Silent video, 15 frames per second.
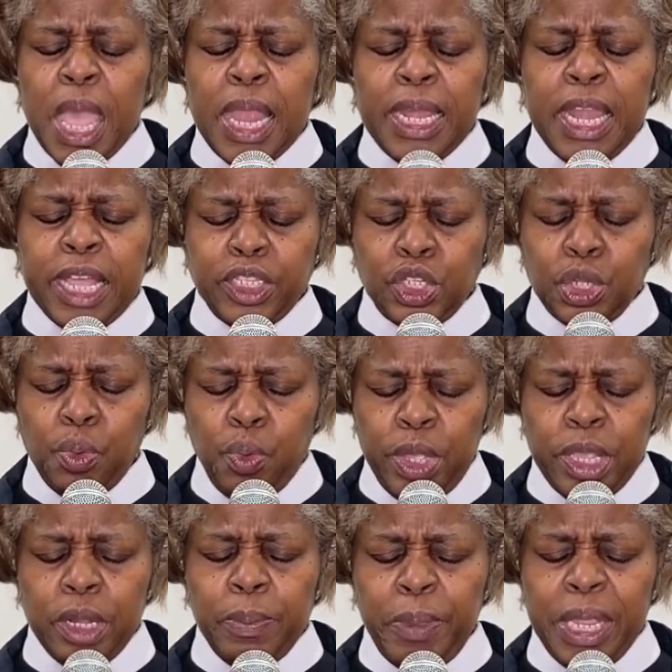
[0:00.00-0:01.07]
Let your
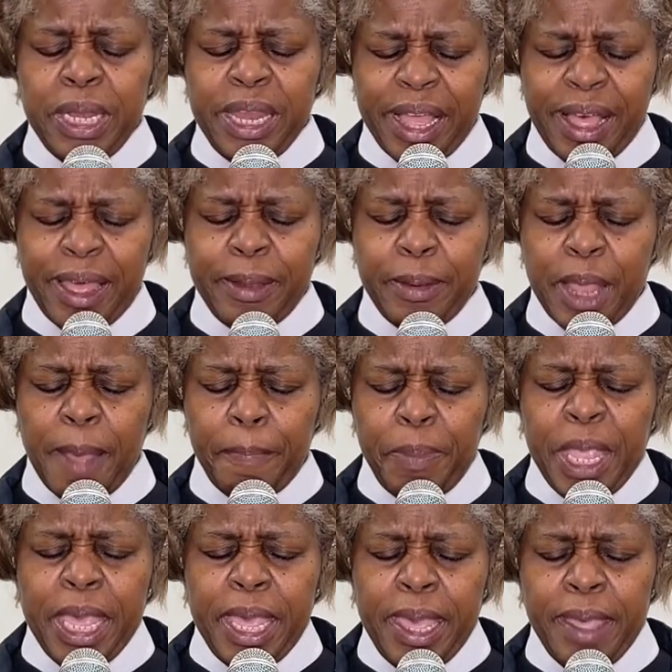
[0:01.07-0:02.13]
will be done
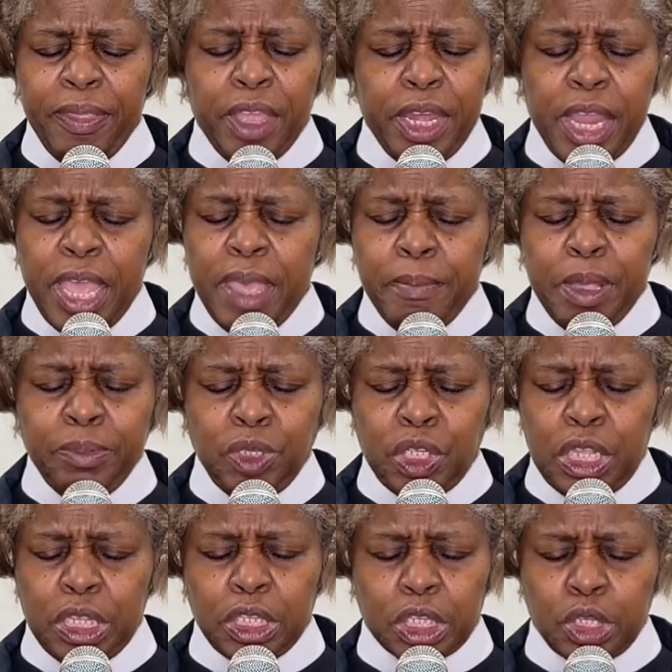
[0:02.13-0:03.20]
in the name of
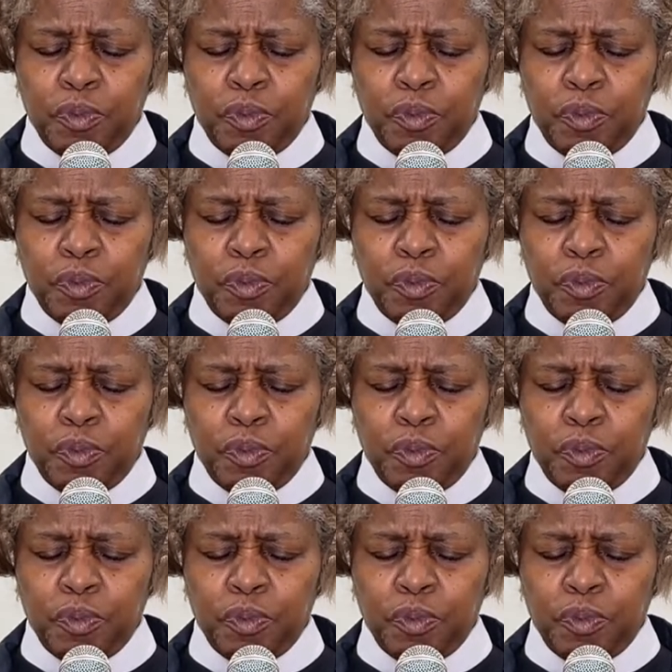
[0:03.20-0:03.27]
Jesus.